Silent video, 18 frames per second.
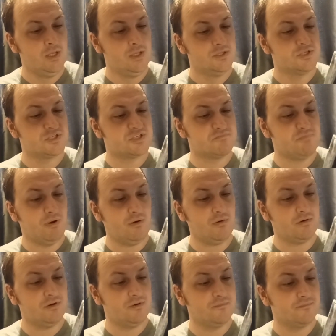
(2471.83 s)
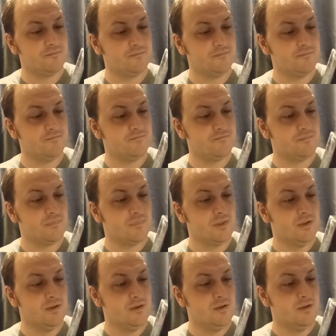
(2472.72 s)
Spock,
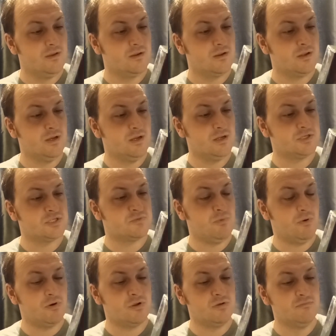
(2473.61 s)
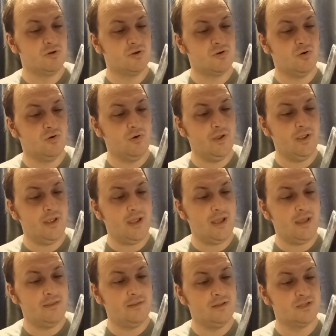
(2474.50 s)
Kirk, Spock and McCoy,
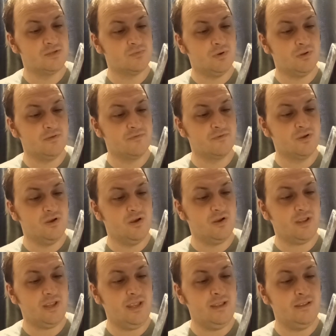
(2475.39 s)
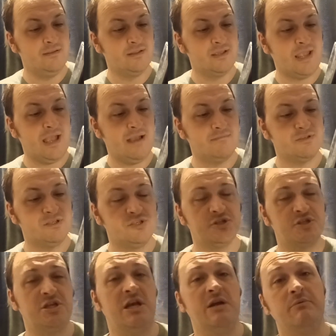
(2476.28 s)
and there's one of Kirk in the
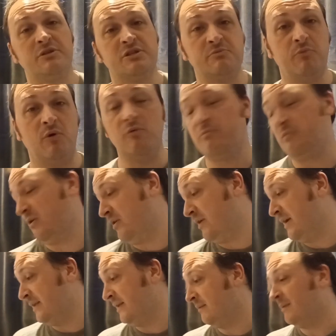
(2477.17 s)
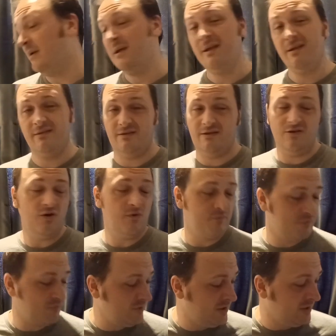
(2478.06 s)
captain's chair with Spock behind him. They are
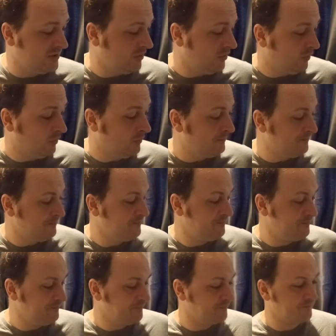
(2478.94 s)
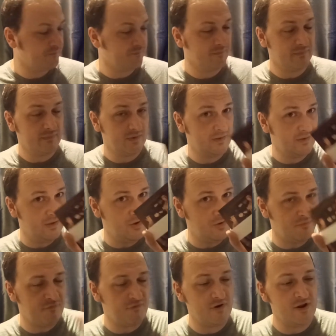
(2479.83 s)
pretty cool. They
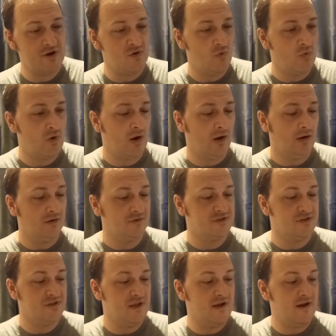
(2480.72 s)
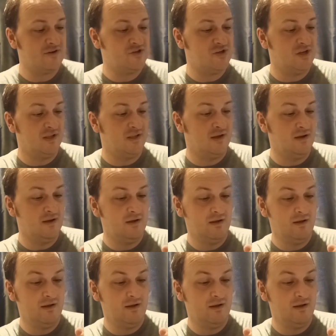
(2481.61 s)
are pretty cool cards, and they're actually gonna